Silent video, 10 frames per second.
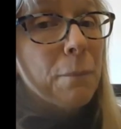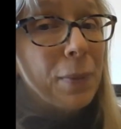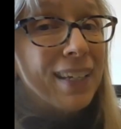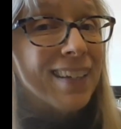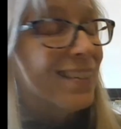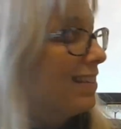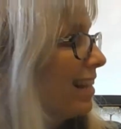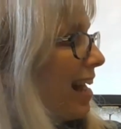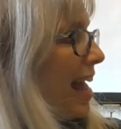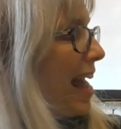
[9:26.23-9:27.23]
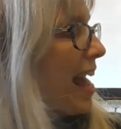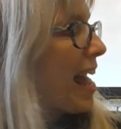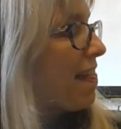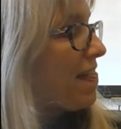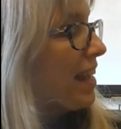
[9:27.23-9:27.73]
because
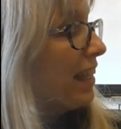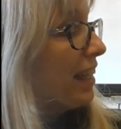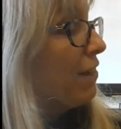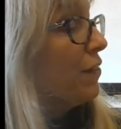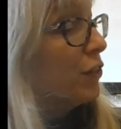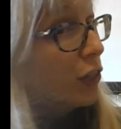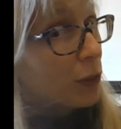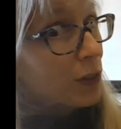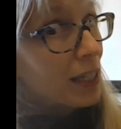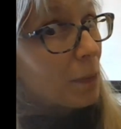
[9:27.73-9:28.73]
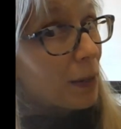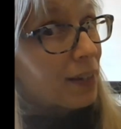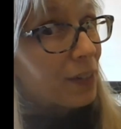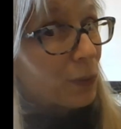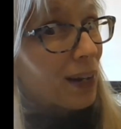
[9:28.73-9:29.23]
they live so deep
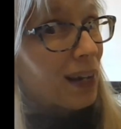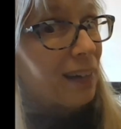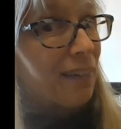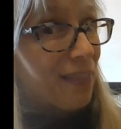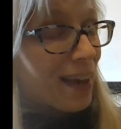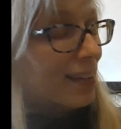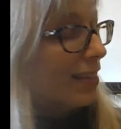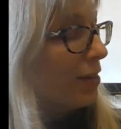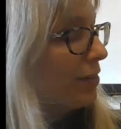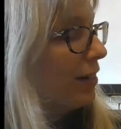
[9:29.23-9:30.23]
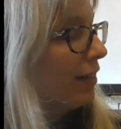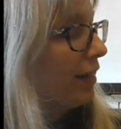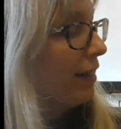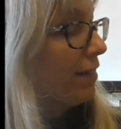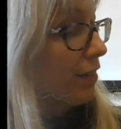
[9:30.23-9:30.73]
underwater. That's how dark it
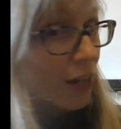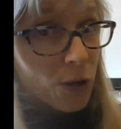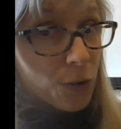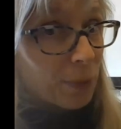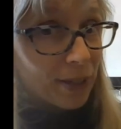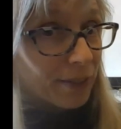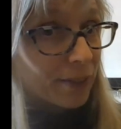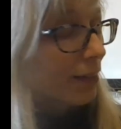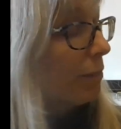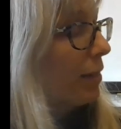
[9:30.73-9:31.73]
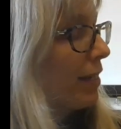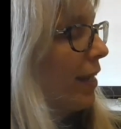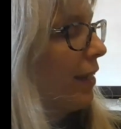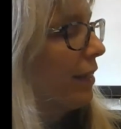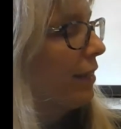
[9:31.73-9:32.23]
is. No pictures can be
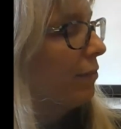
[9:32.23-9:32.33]
taken.